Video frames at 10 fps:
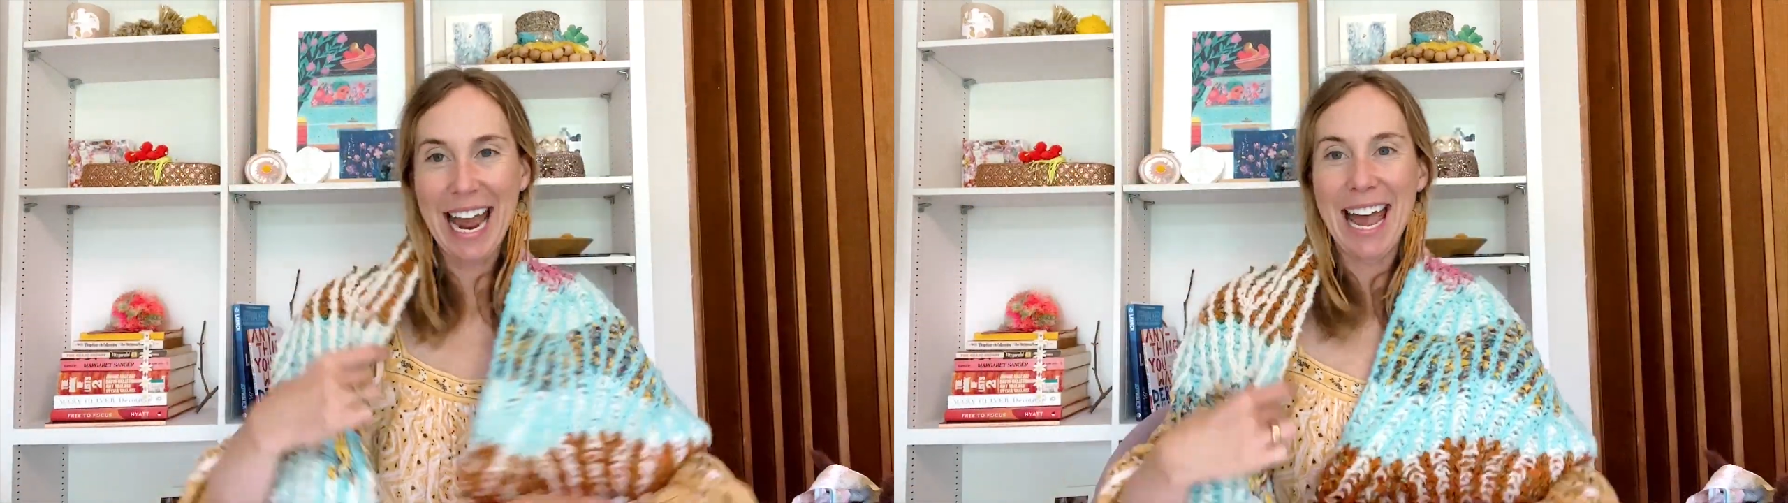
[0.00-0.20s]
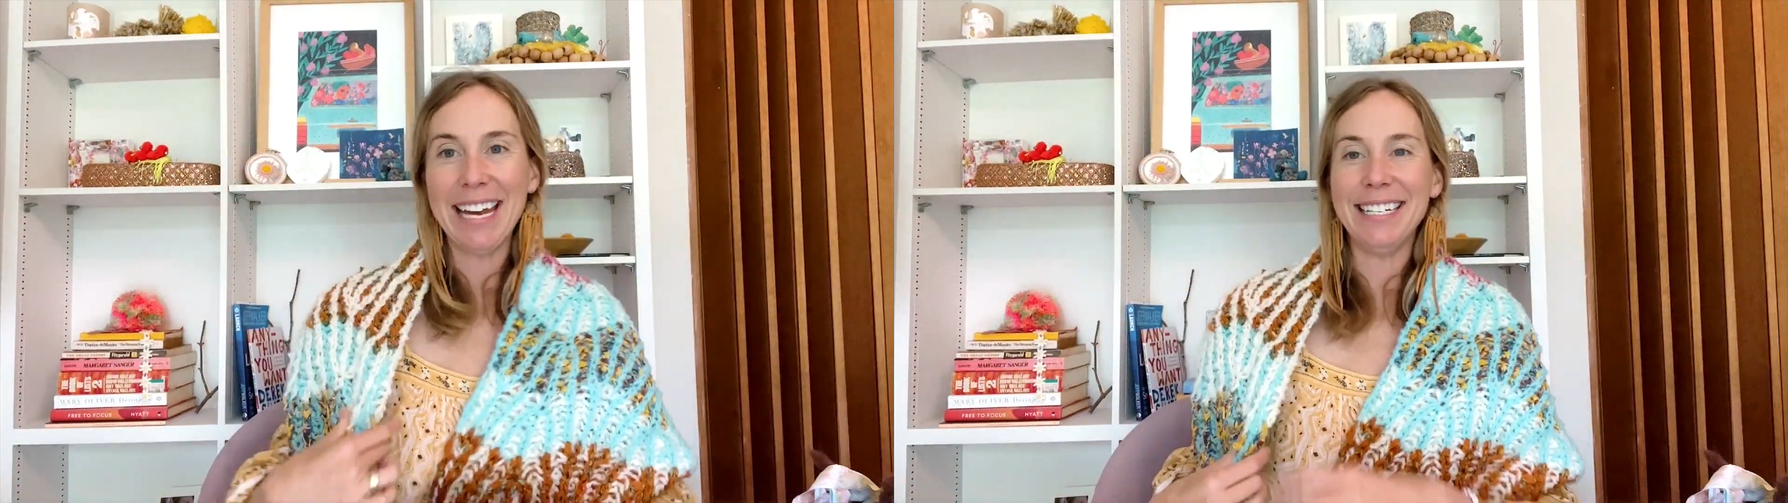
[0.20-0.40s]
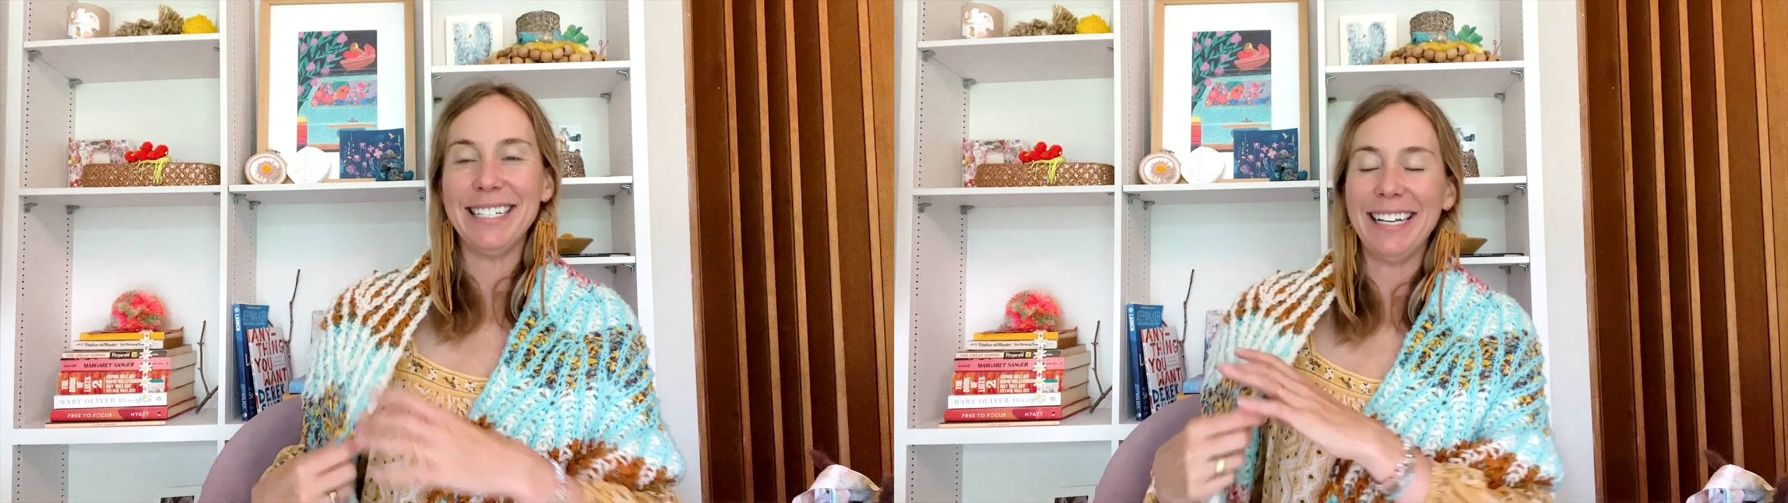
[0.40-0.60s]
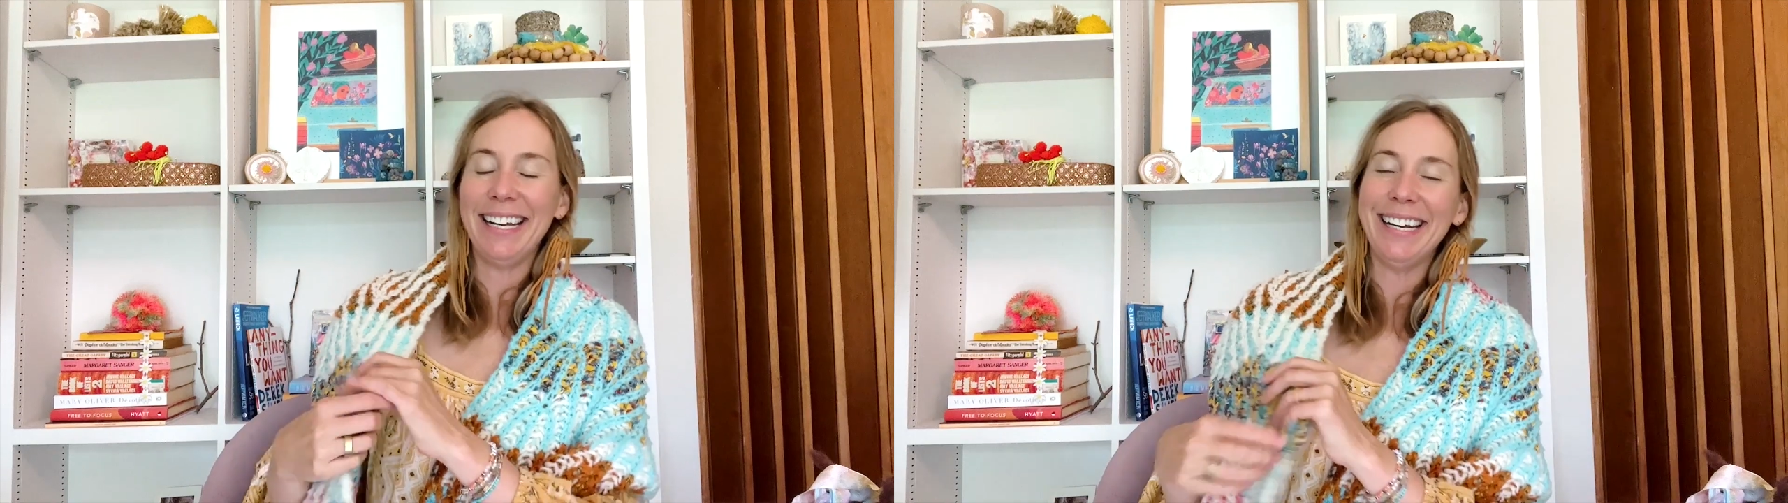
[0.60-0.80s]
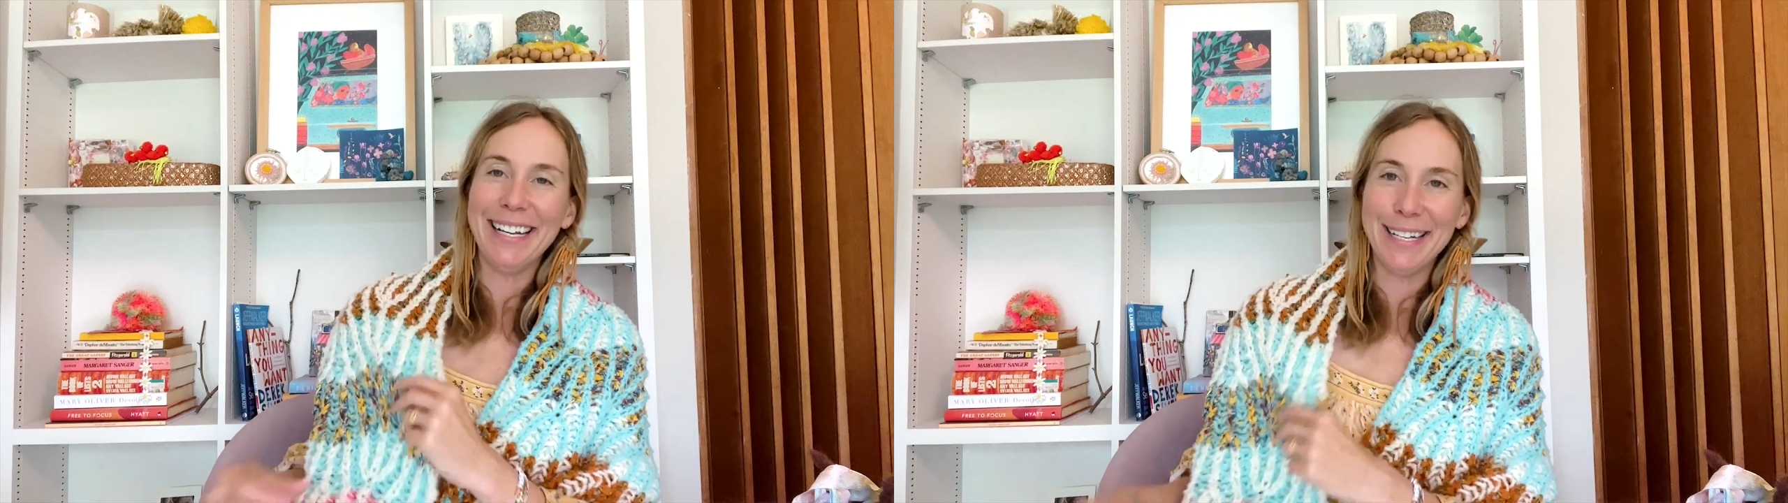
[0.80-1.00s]
and
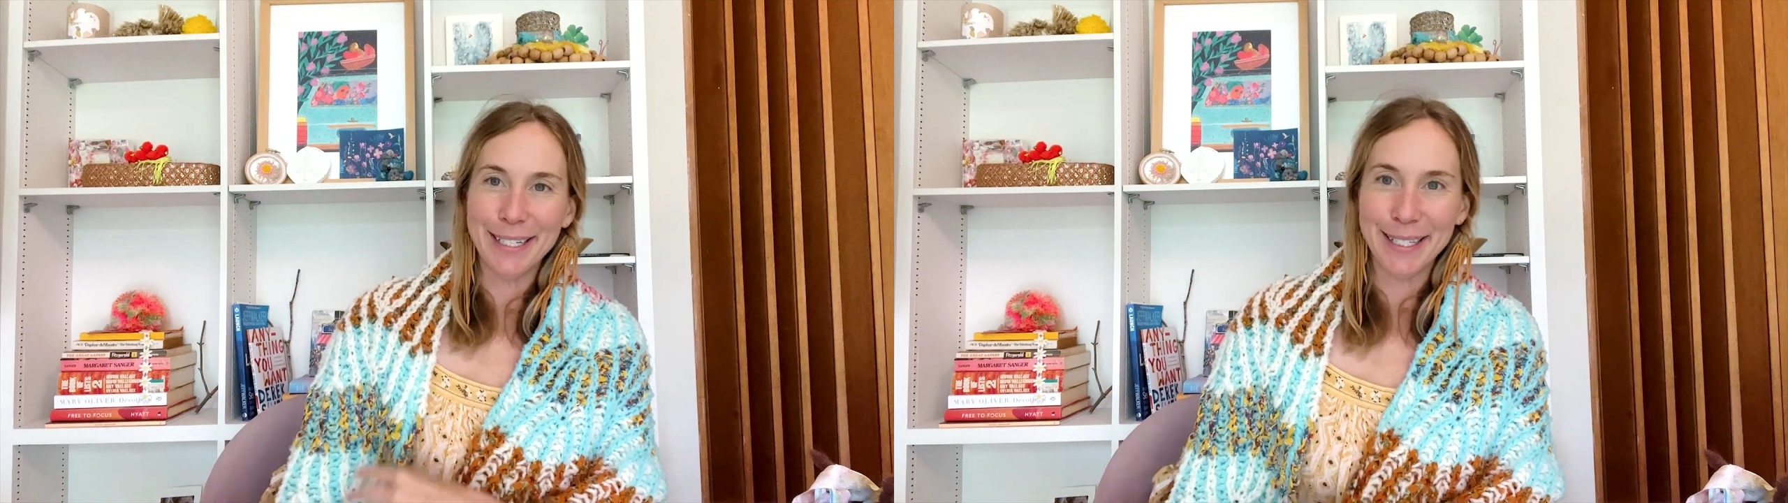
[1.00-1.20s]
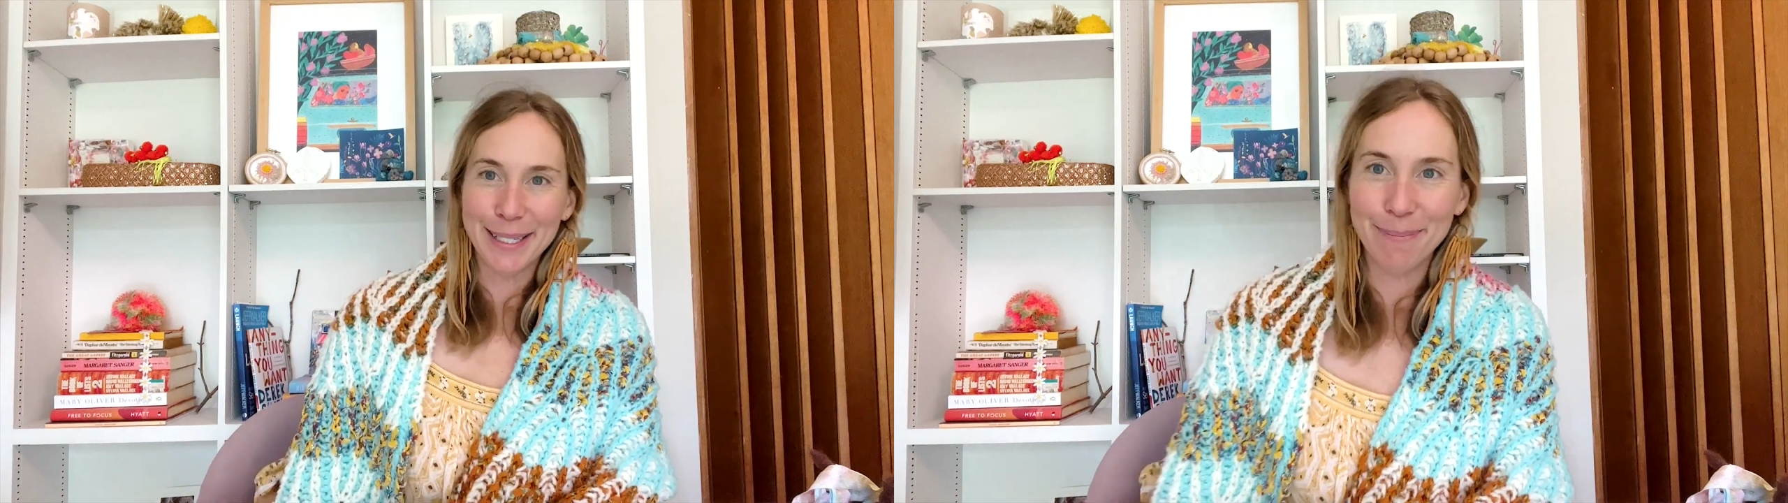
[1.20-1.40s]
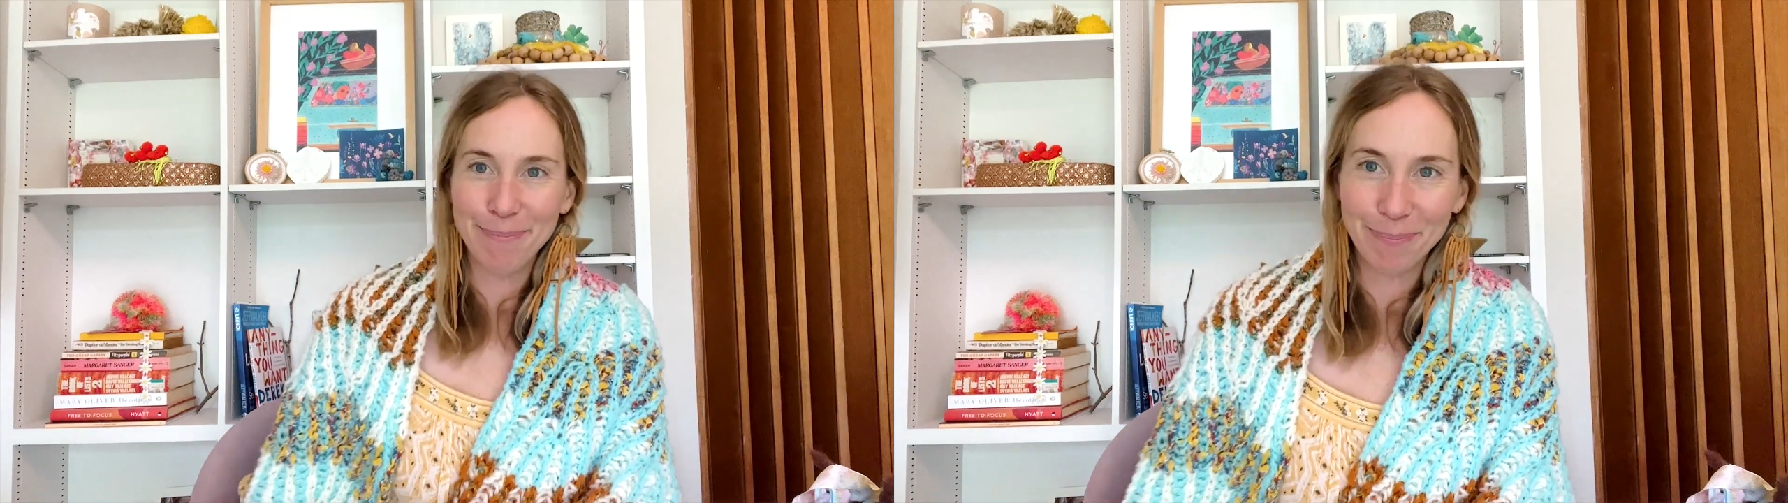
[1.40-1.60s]
it is